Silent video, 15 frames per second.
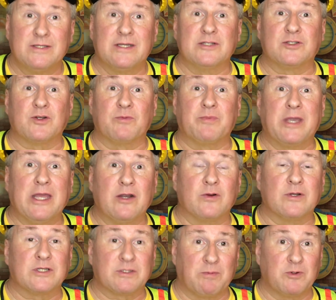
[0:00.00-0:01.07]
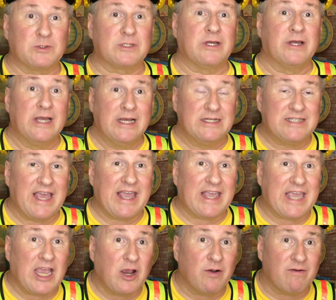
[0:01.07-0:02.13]
And so Peter is supposed to take
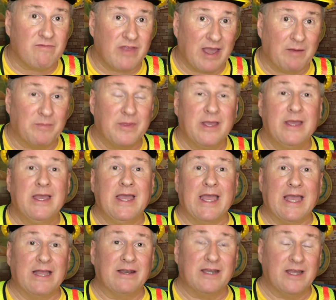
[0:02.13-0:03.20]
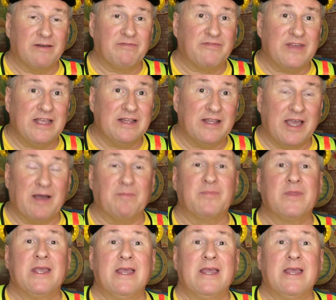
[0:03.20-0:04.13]
care of them and uh, feed them,